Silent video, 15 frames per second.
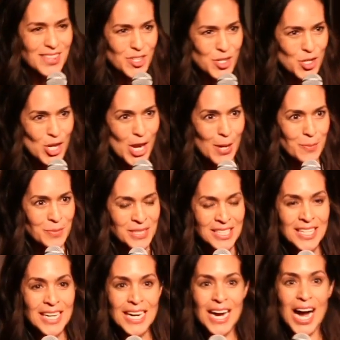at the gym.
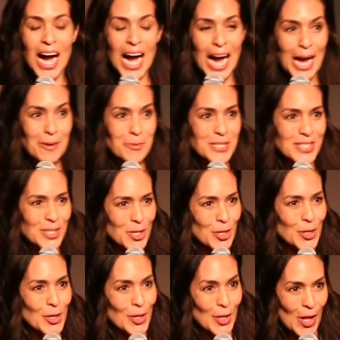I was the
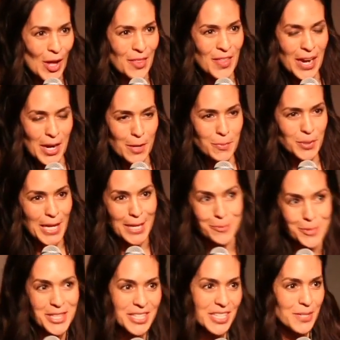girl on the airplane
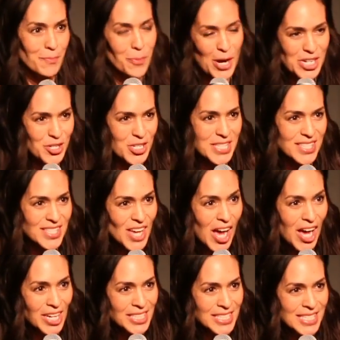with the compression
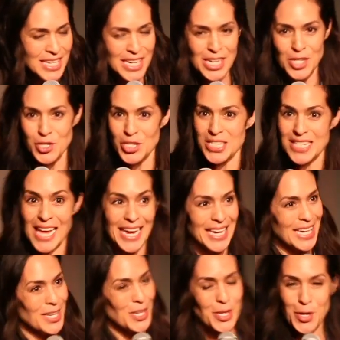socks, just
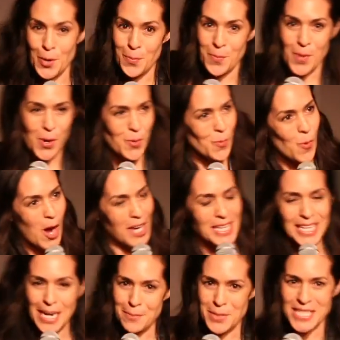like, you know,
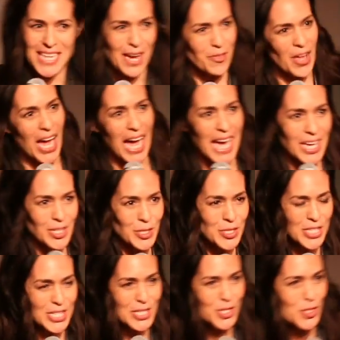walking up and down the
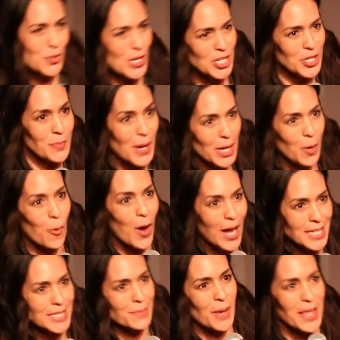aisles and stretching my
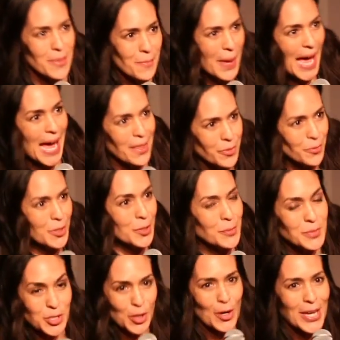quads by the
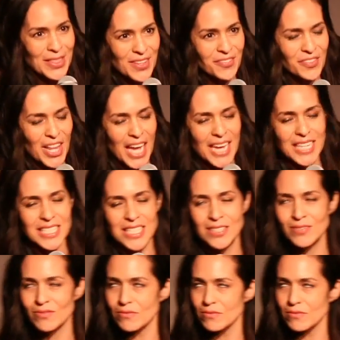bathroom during the flight.